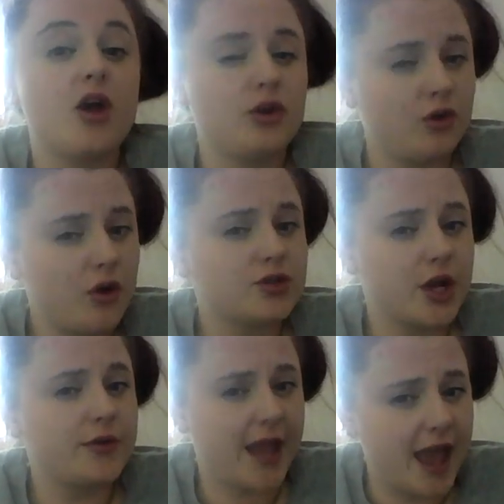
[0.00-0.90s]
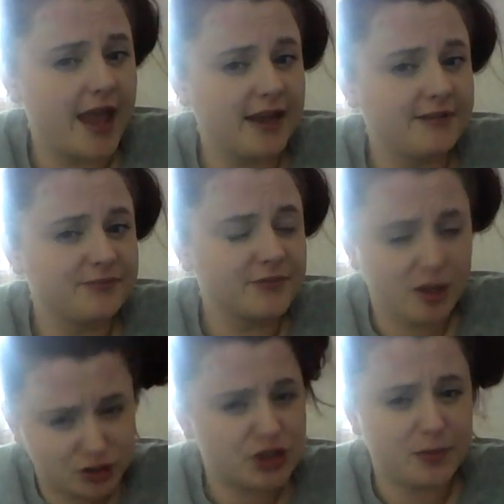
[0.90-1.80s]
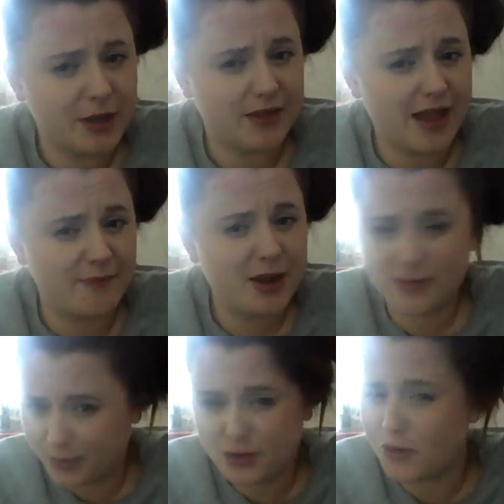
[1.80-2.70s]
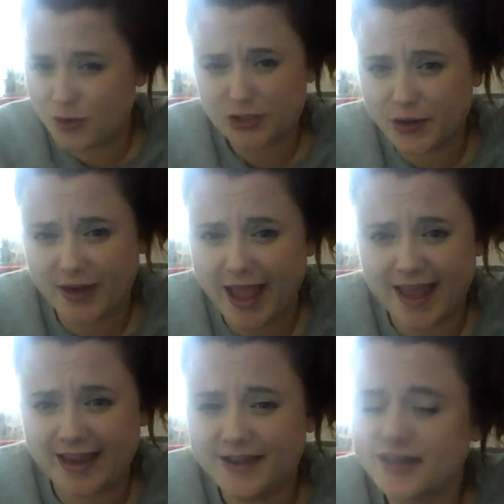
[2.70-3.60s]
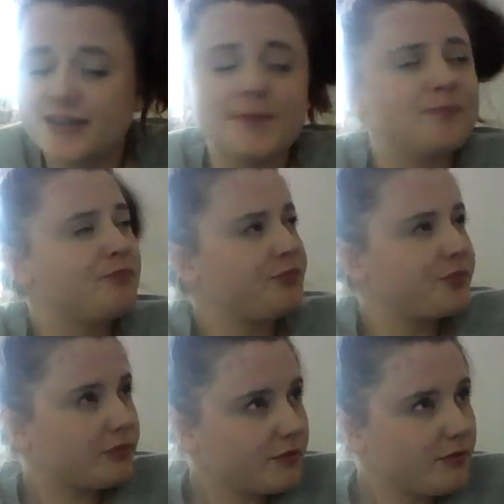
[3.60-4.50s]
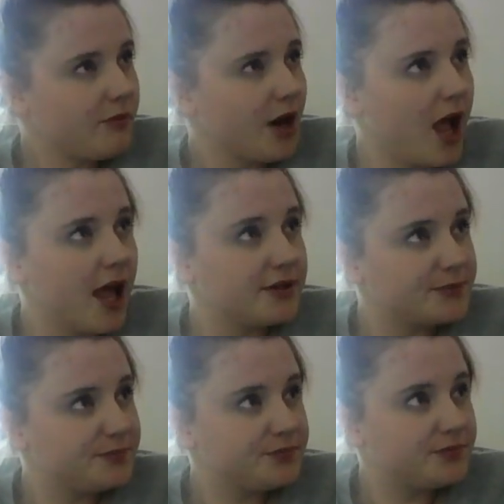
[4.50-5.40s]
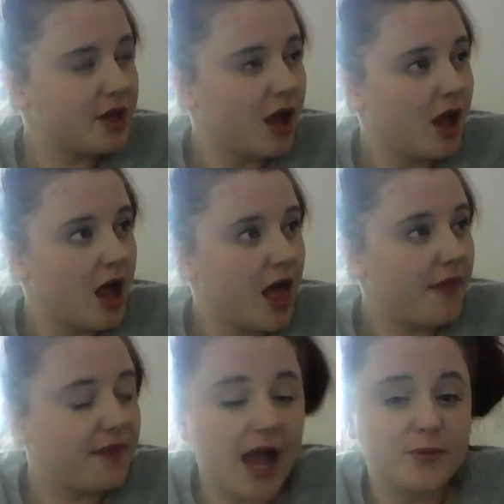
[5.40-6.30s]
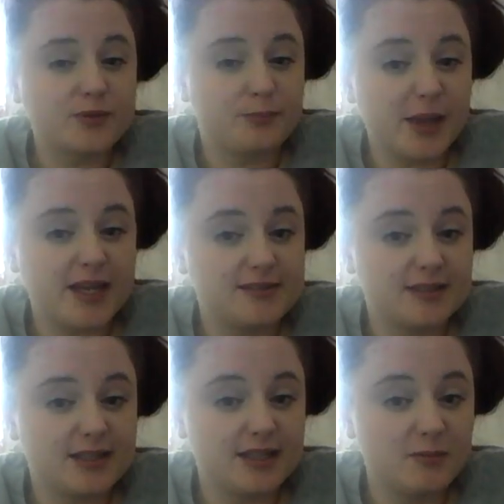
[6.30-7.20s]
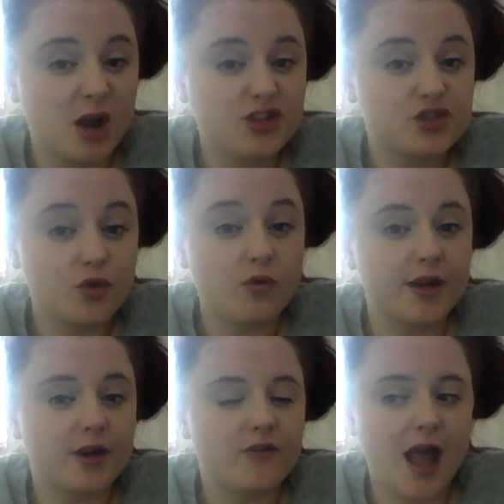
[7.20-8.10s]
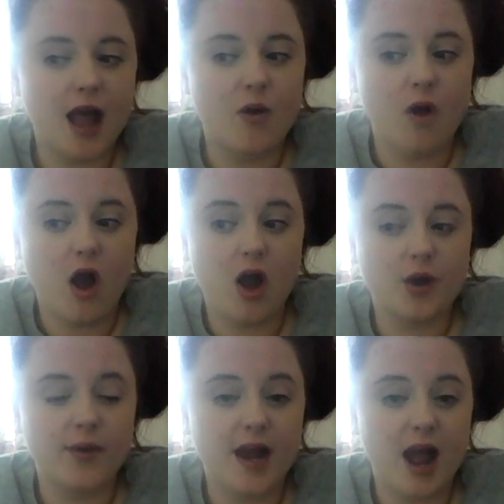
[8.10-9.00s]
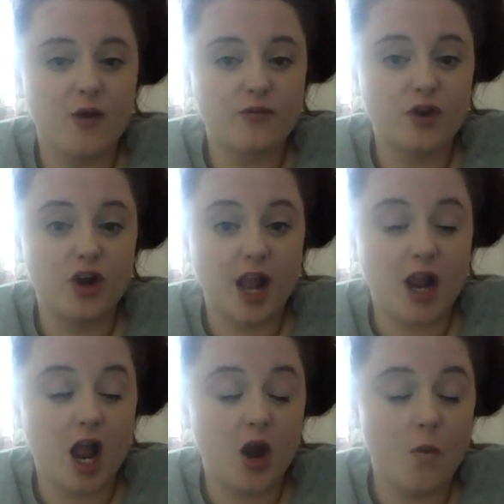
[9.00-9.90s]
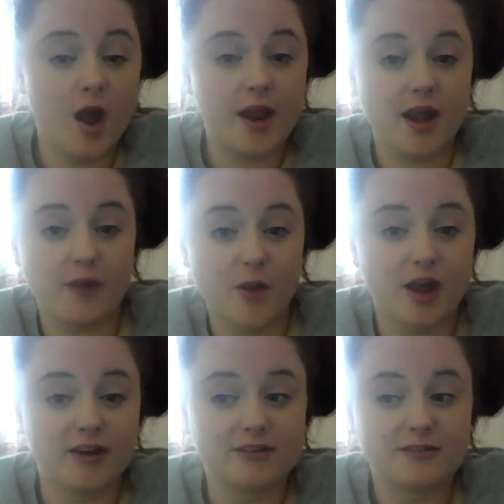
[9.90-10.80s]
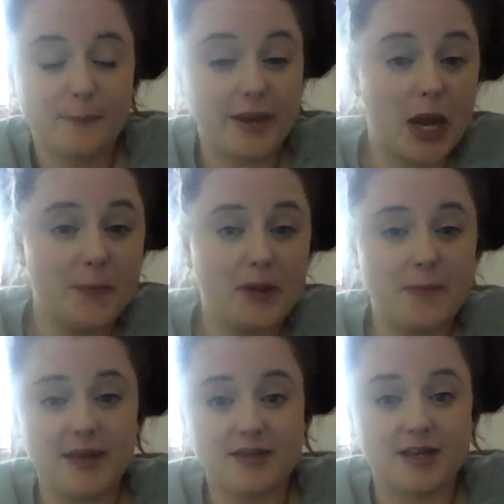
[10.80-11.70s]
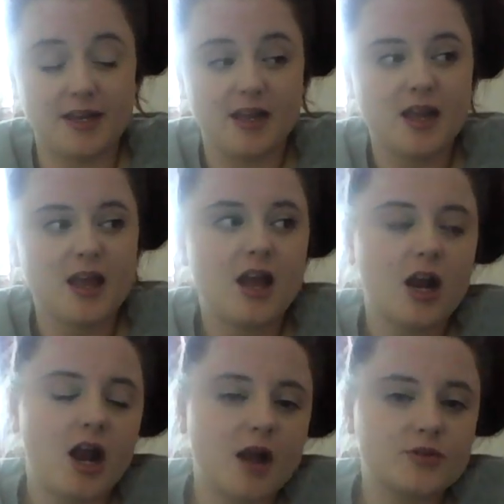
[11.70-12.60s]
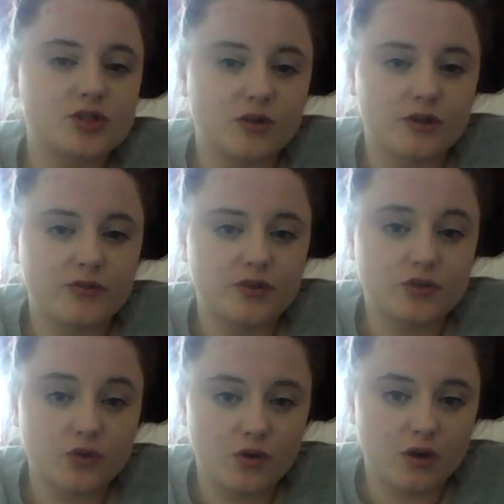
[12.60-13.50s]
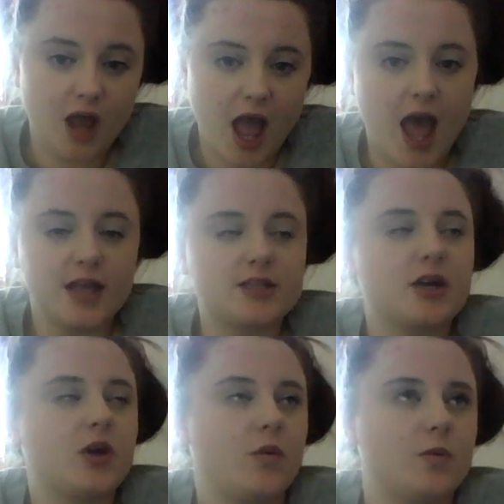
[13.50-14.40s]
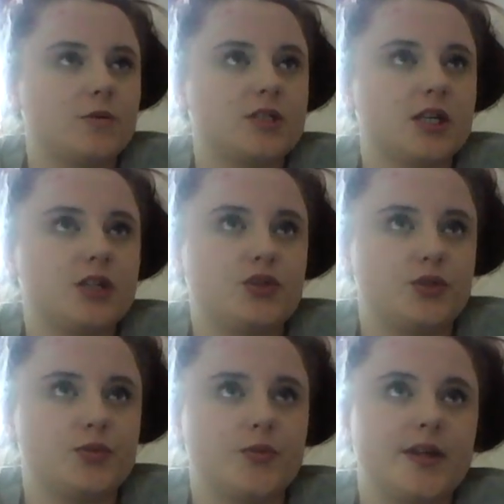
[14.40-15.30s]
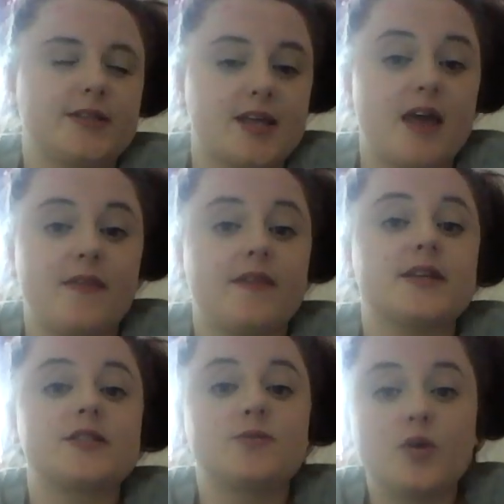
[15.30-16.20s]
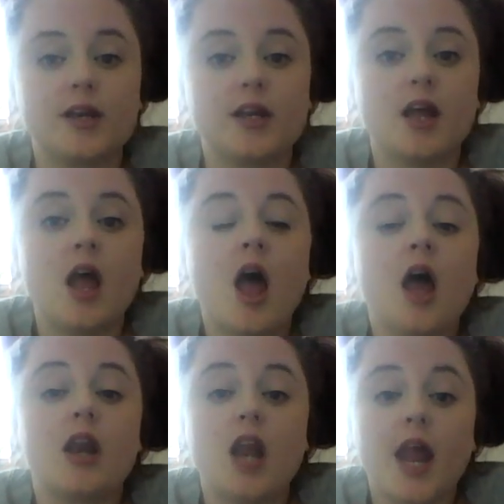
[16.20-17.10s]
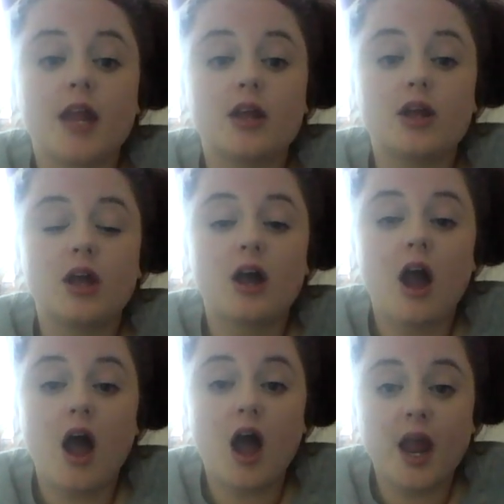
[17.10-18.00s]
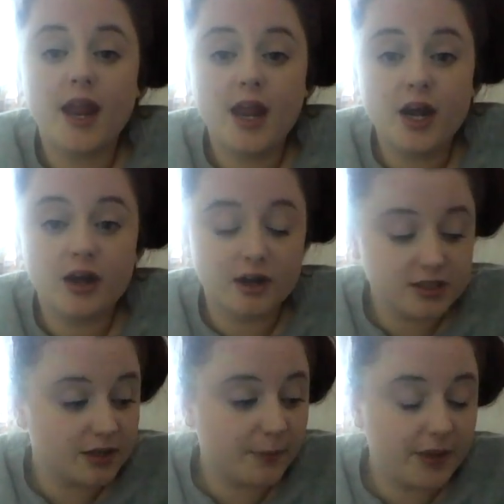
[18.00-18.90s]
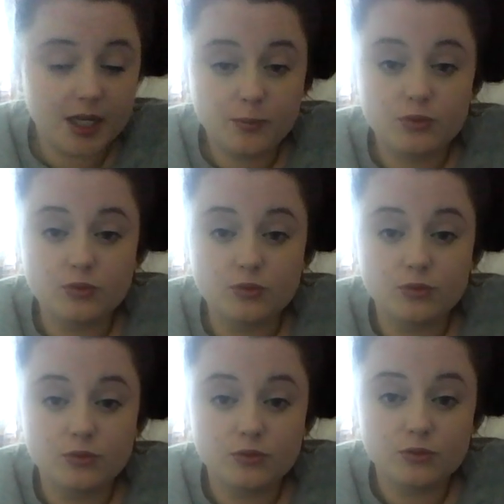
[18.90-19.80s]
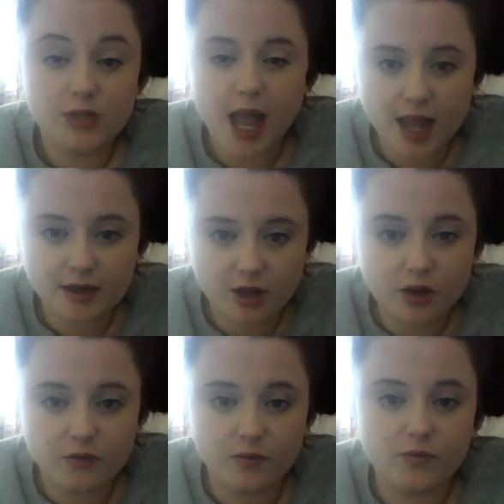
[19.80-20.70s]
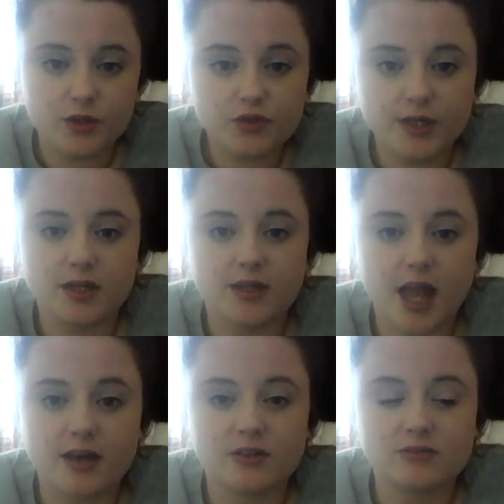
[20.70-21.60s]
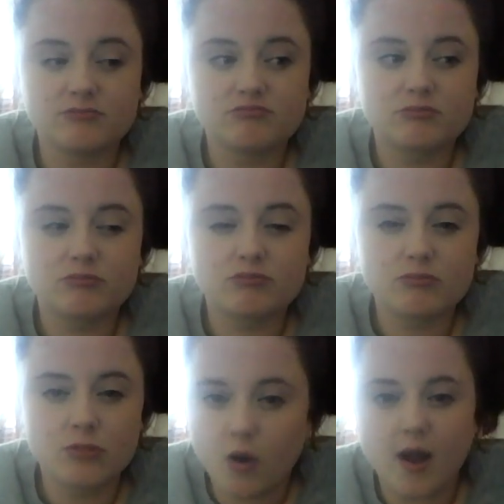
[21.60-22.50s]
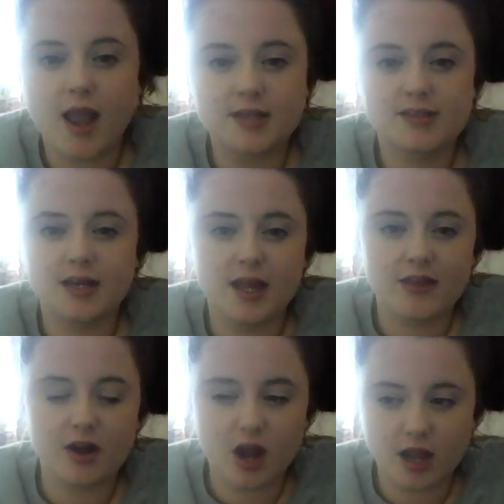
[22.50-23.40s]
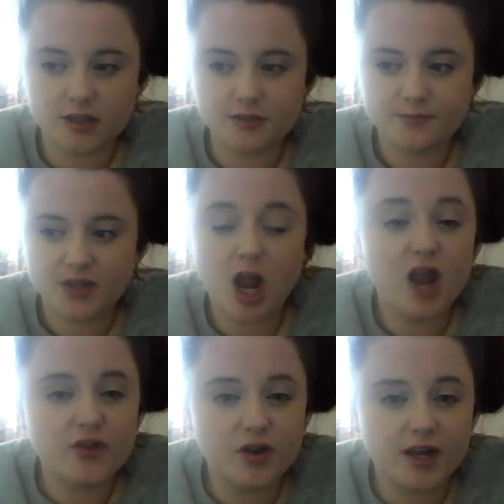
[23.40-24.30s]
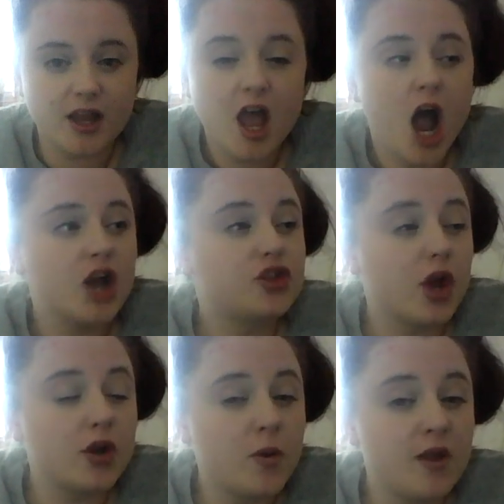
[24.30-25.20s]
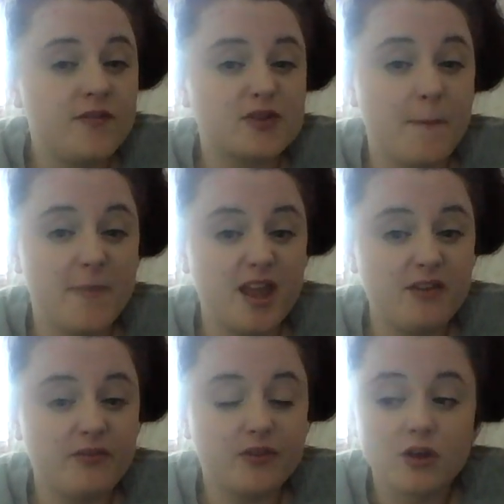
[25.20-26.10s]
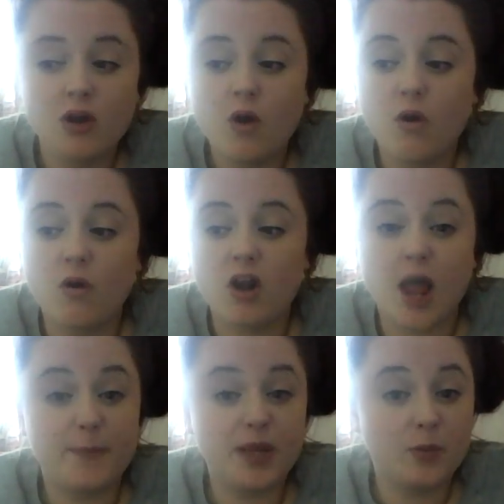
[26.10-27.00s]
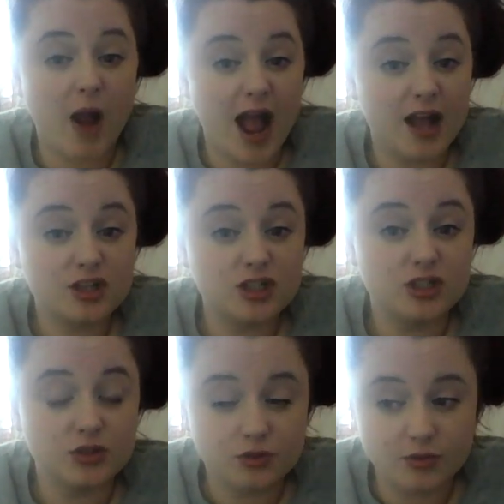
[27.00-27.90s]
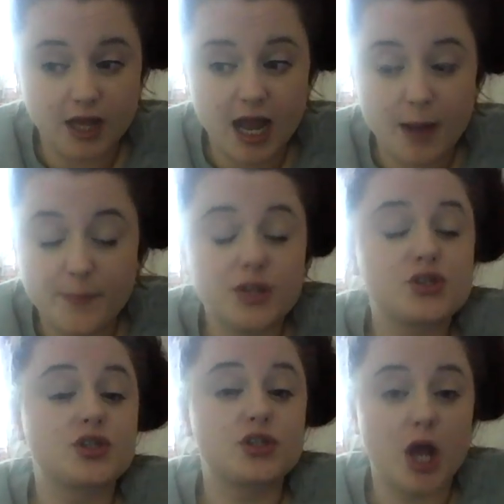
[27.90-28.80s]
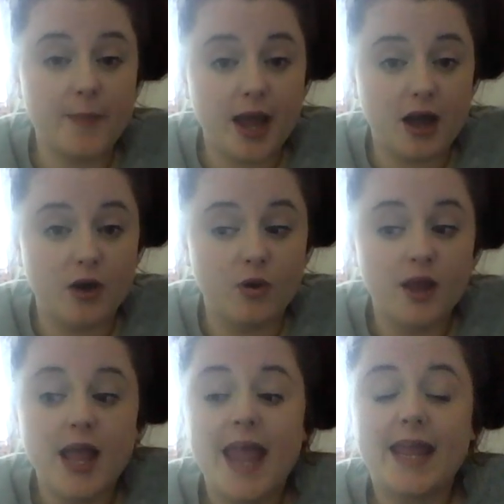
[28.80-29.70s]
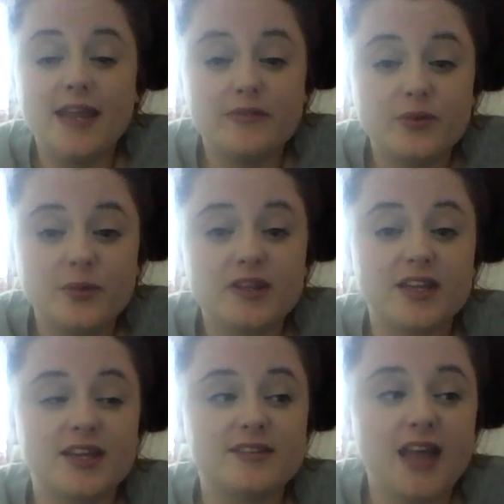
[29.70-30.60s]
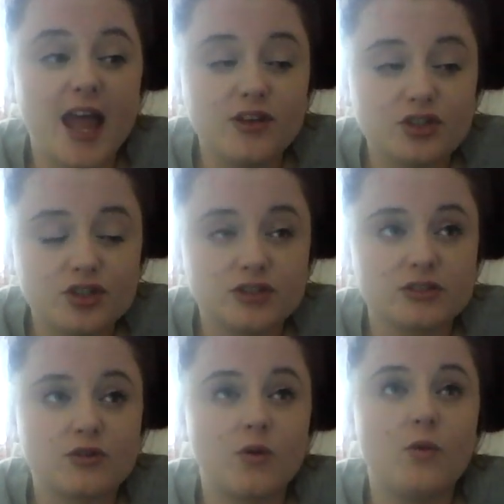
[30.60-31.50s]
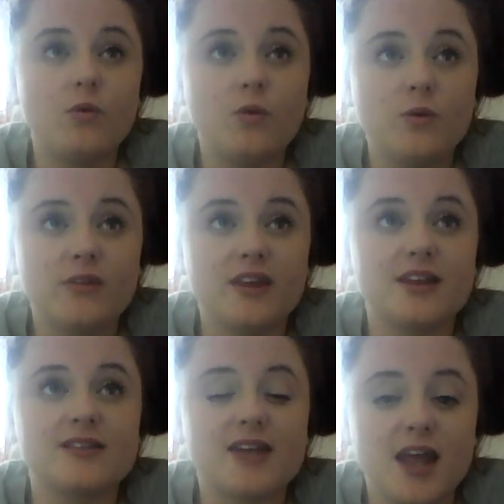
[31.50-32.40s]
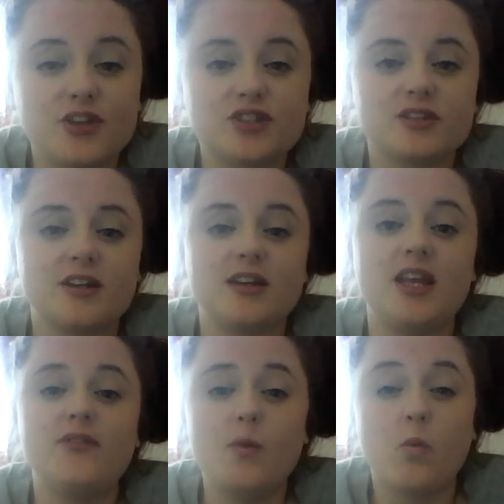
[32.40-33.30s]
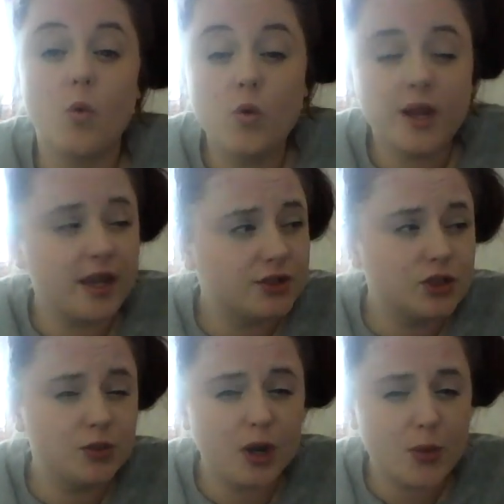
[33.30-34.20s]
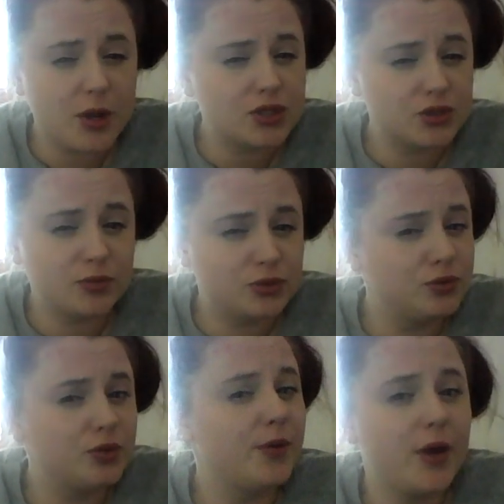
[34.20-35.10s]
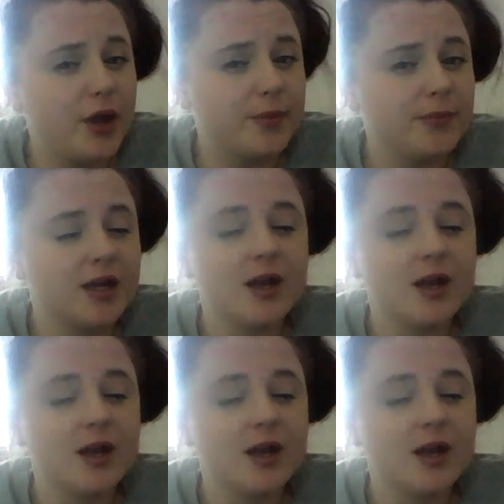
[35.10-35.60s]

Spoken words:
Not okay. I'm just going to put it that way, we were not okay. And that was basically my story of how I went out for like a quiet one, being by midnight, come strolling through the door at 9:45 this morning. Like, I heard people can go for a drink and not escalate their nights. I heard it. I don't know if it's a myth or like people actually do that, but somehow, even with the intention, all the attention, and even walking to a bus stop to go home,